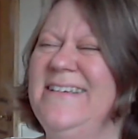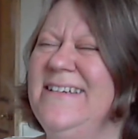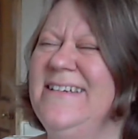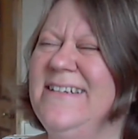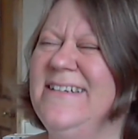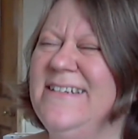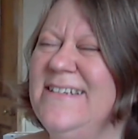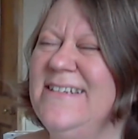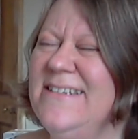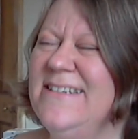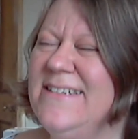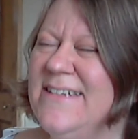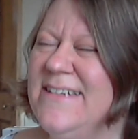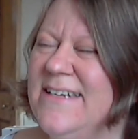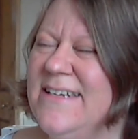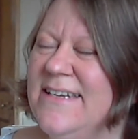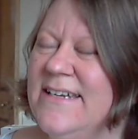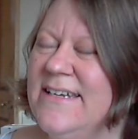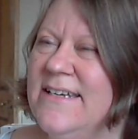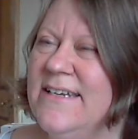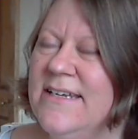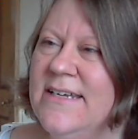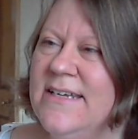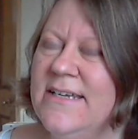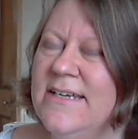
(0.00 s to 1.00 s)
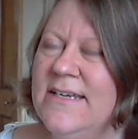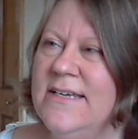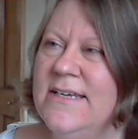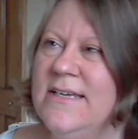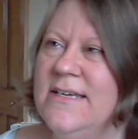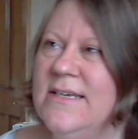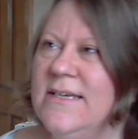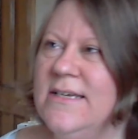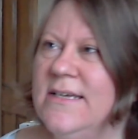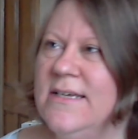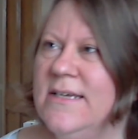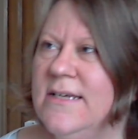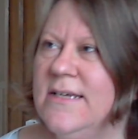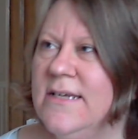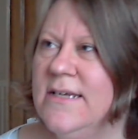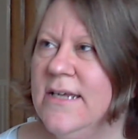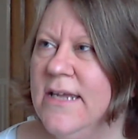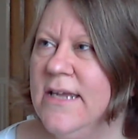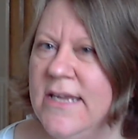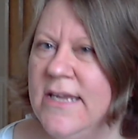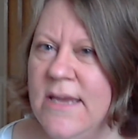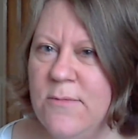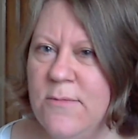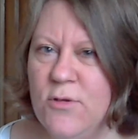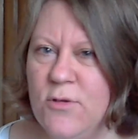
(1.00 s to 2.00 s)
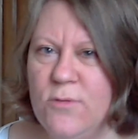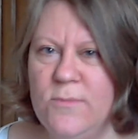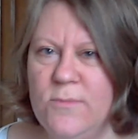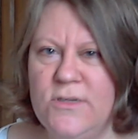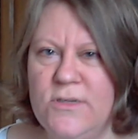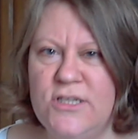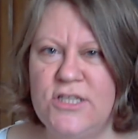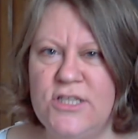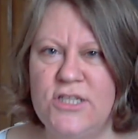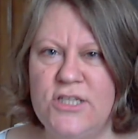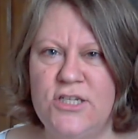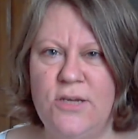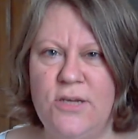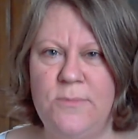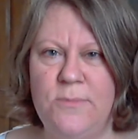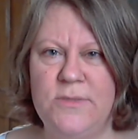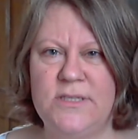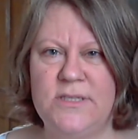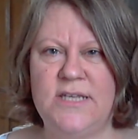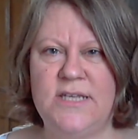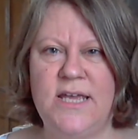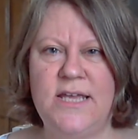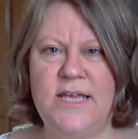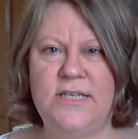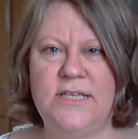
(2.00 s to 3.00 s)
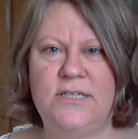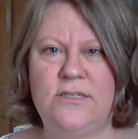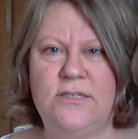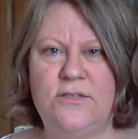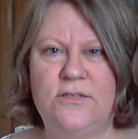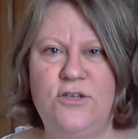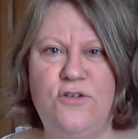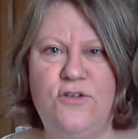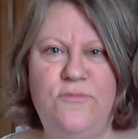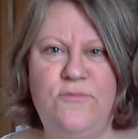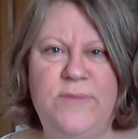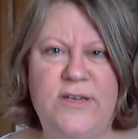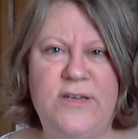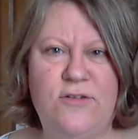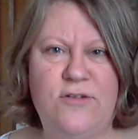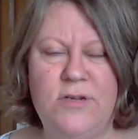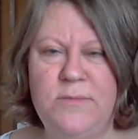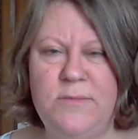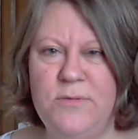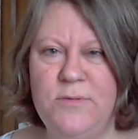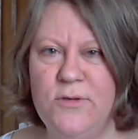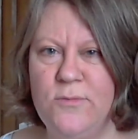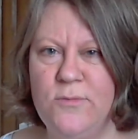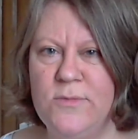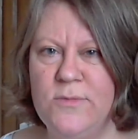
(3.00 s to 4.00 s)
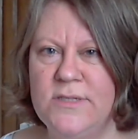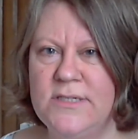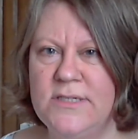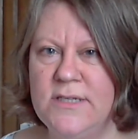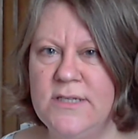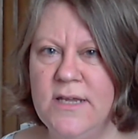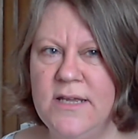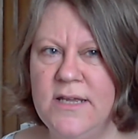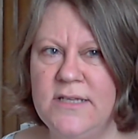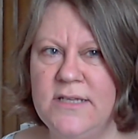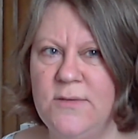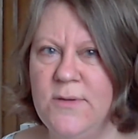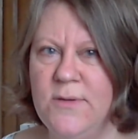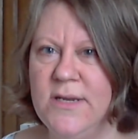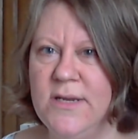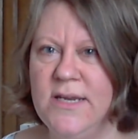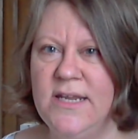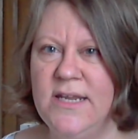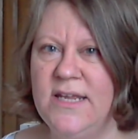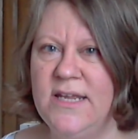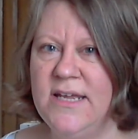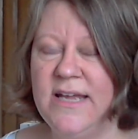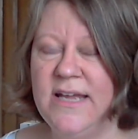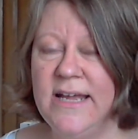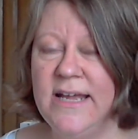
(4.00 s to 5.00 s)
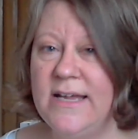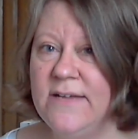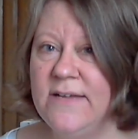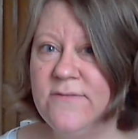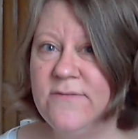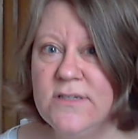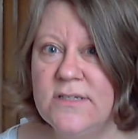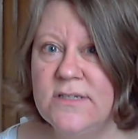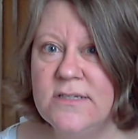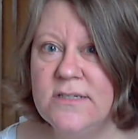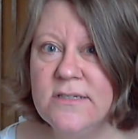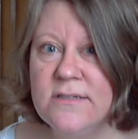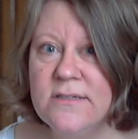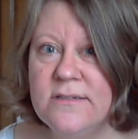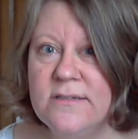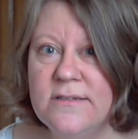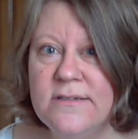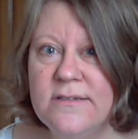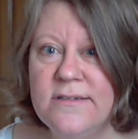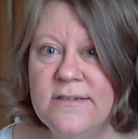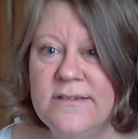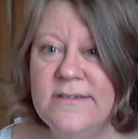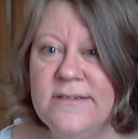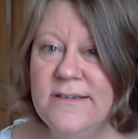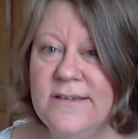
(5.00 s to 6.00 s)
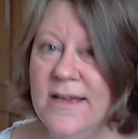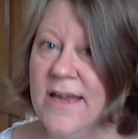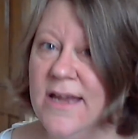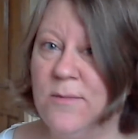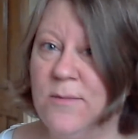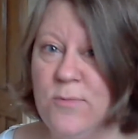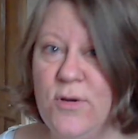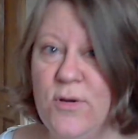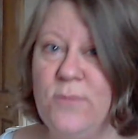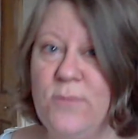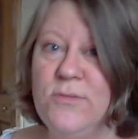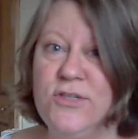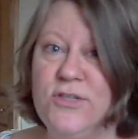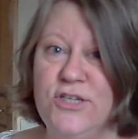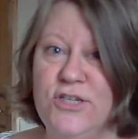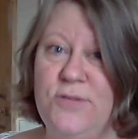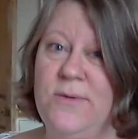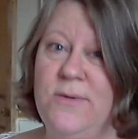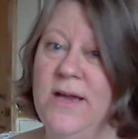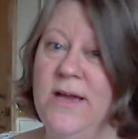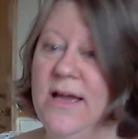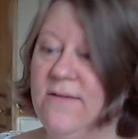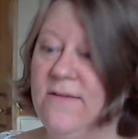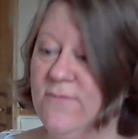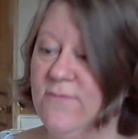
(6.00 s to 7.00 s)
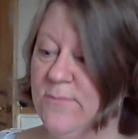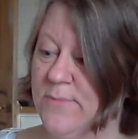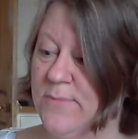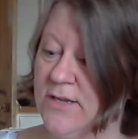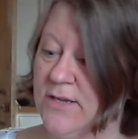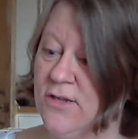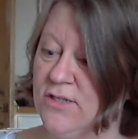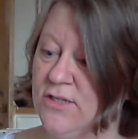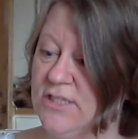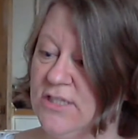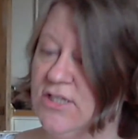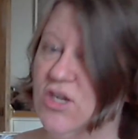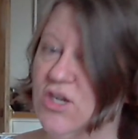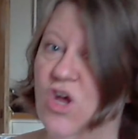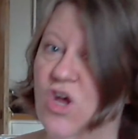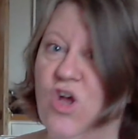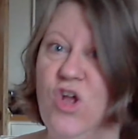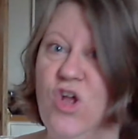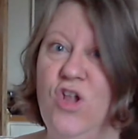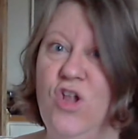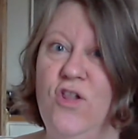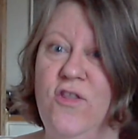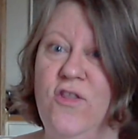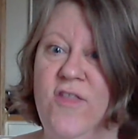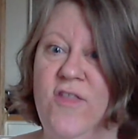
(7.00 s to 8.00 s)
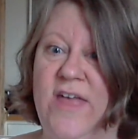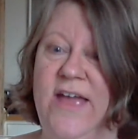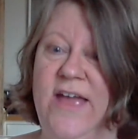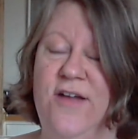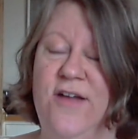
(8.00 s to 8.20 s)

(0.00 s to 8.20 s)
and uh, he kept coming to the top of the stairs. You've been creeping up the stairs. I went, I haven't. And I promise you I haven't because it's all there